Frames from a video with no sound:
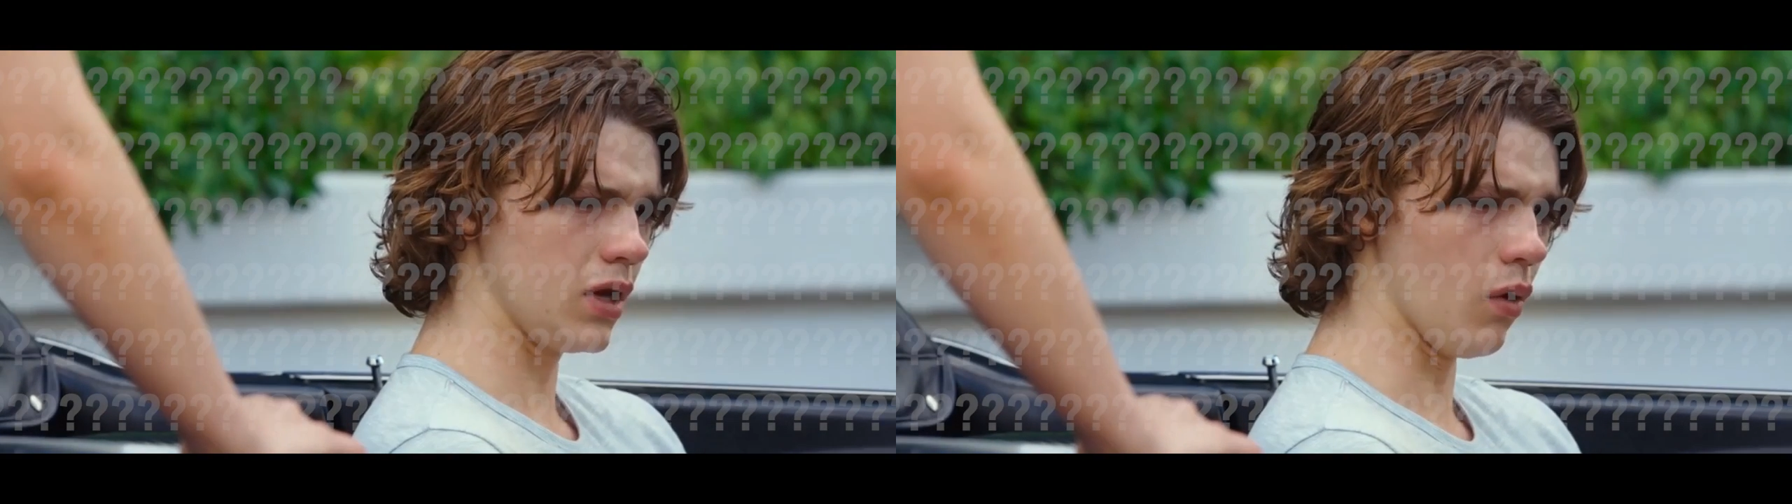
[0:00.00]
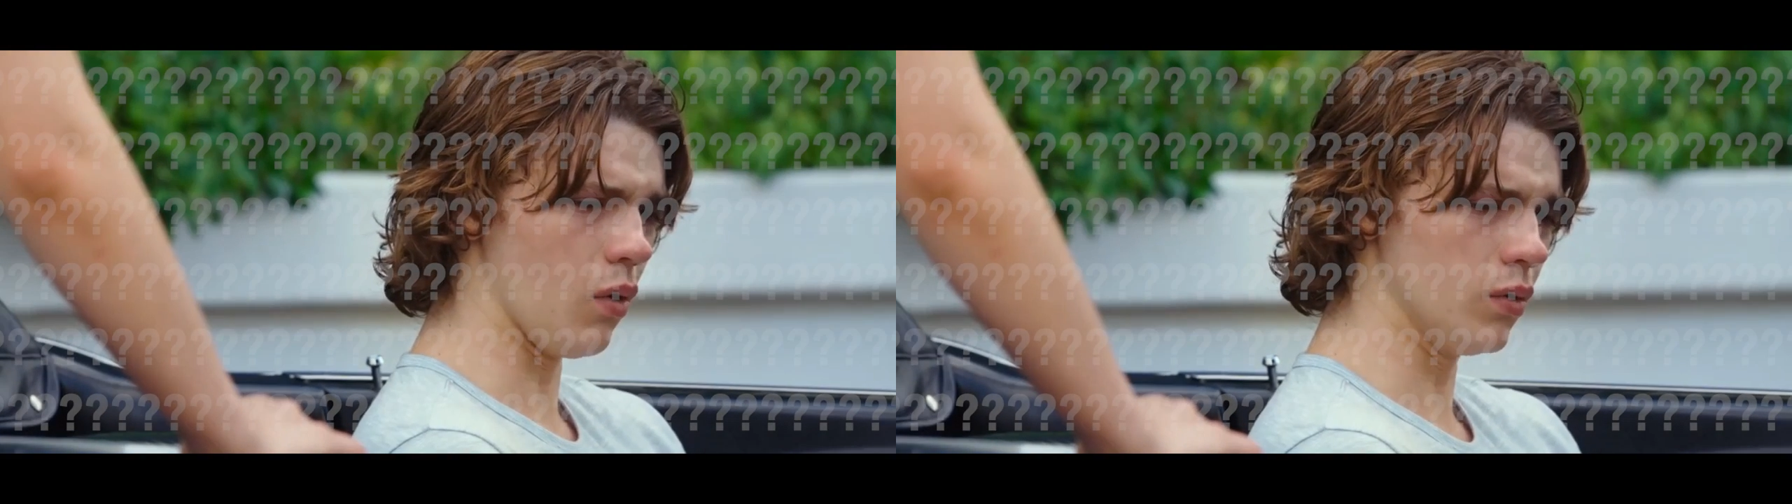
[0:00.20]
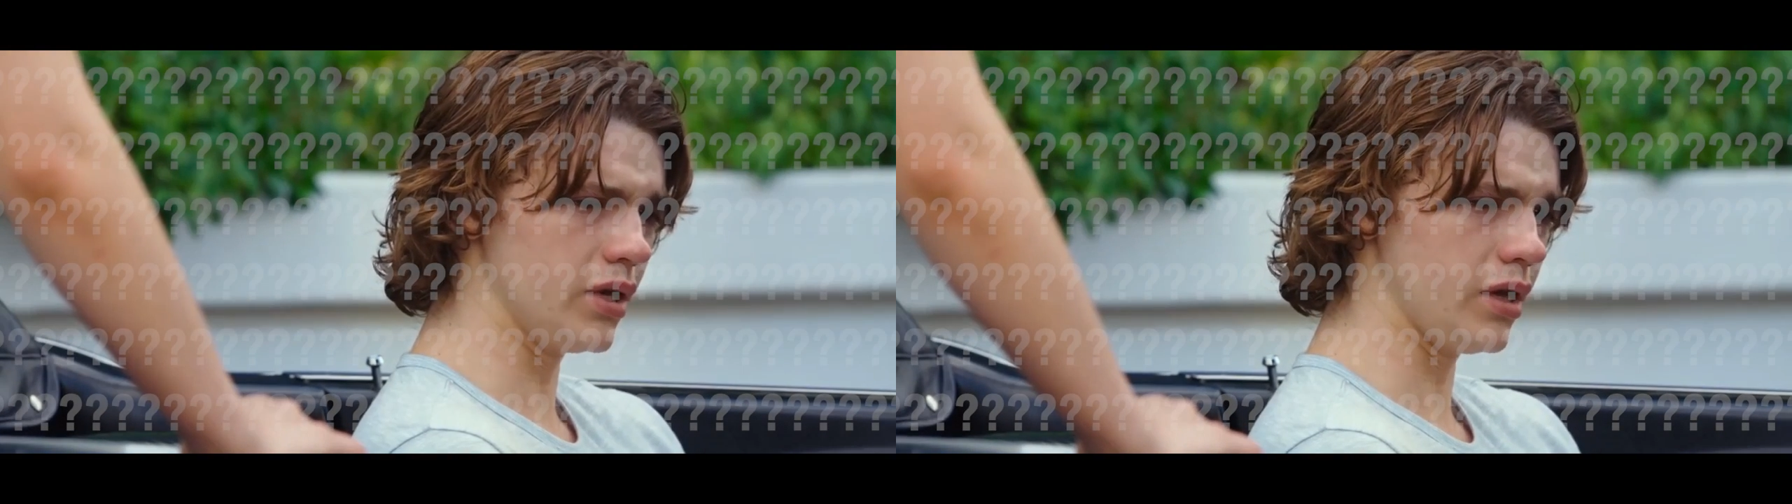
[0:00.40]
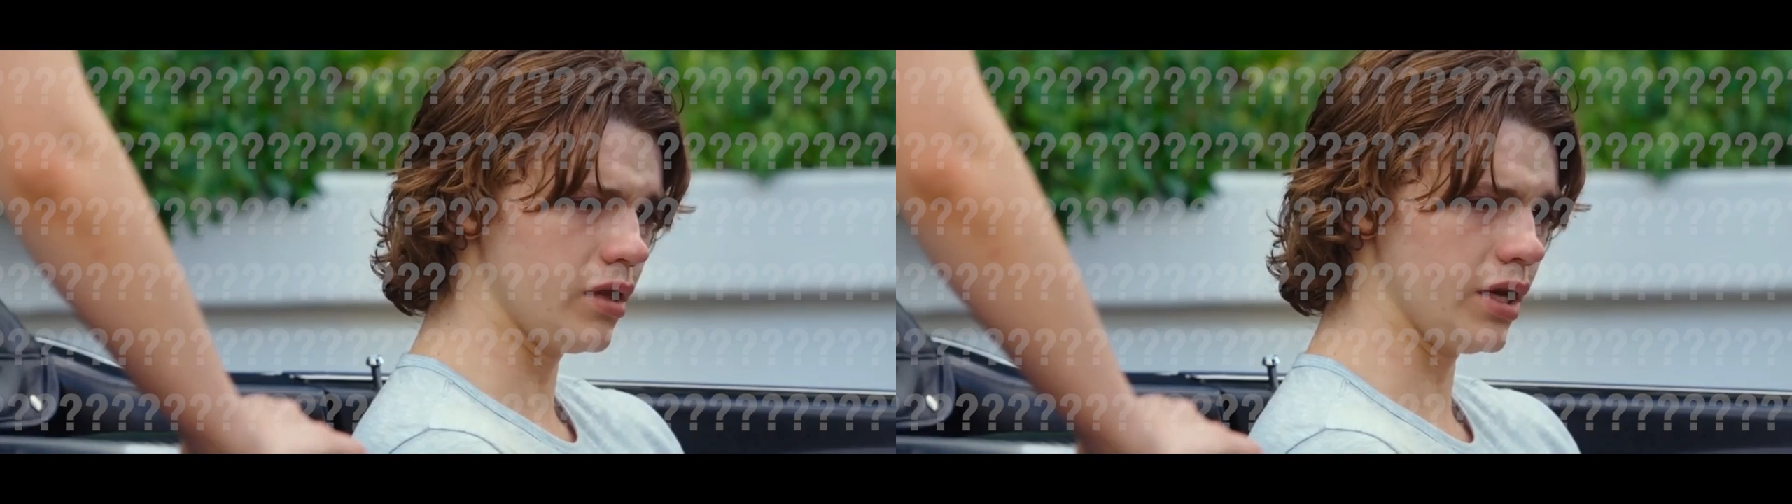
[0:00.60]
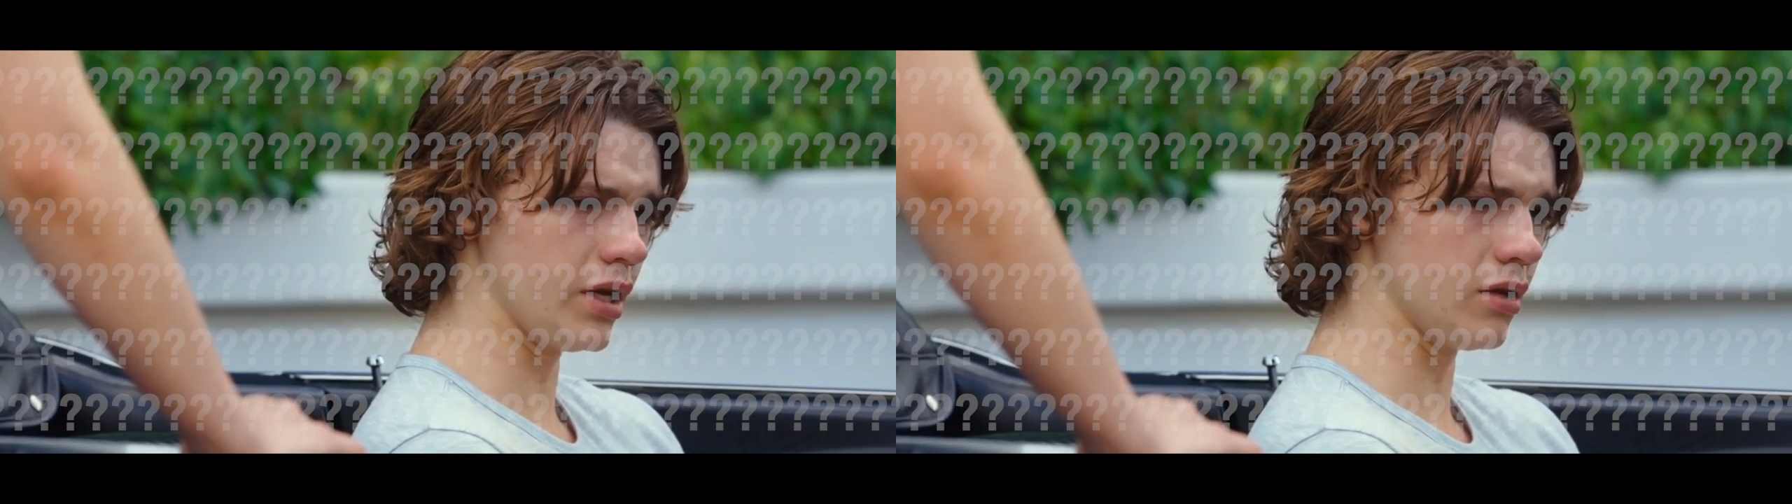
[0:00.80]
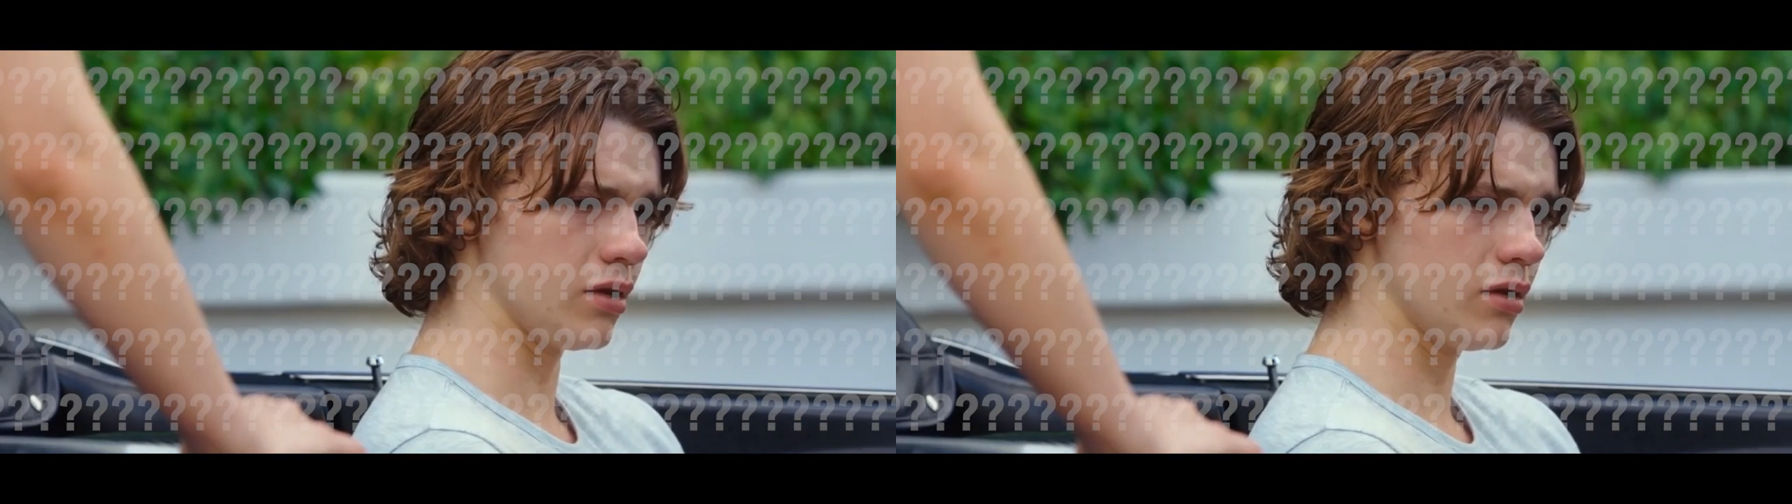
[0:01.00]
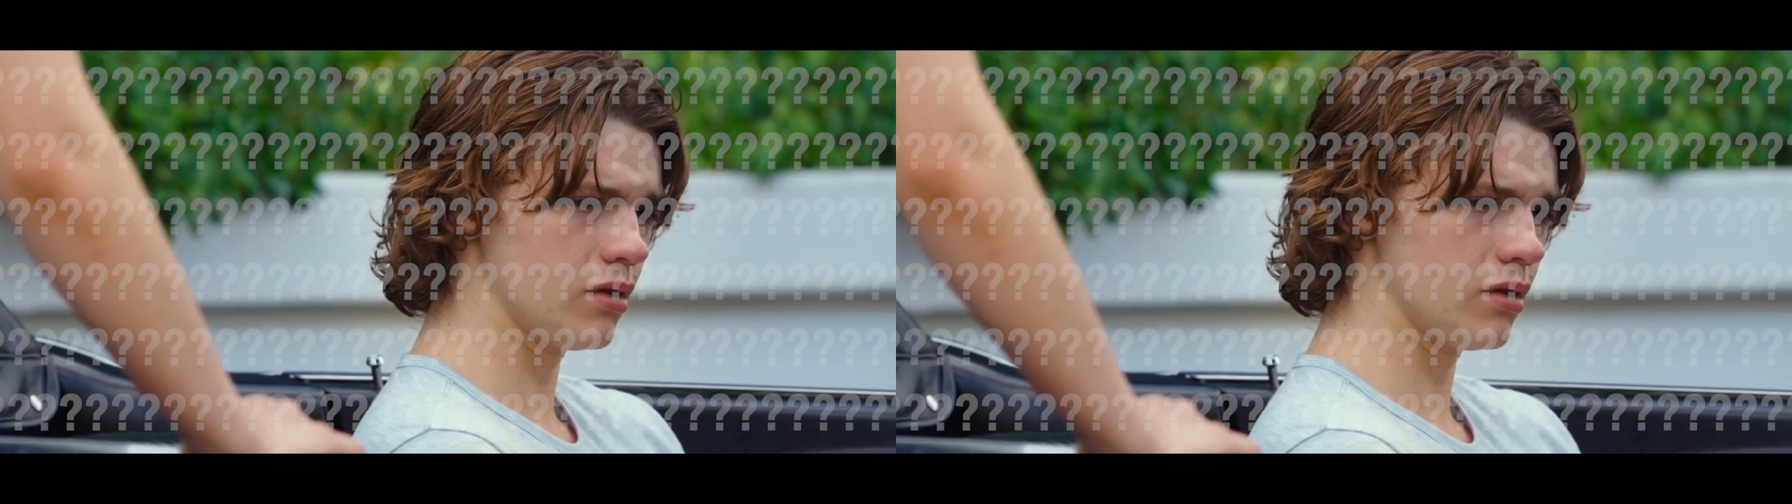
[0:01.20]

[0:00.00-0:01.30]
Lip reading: The only thing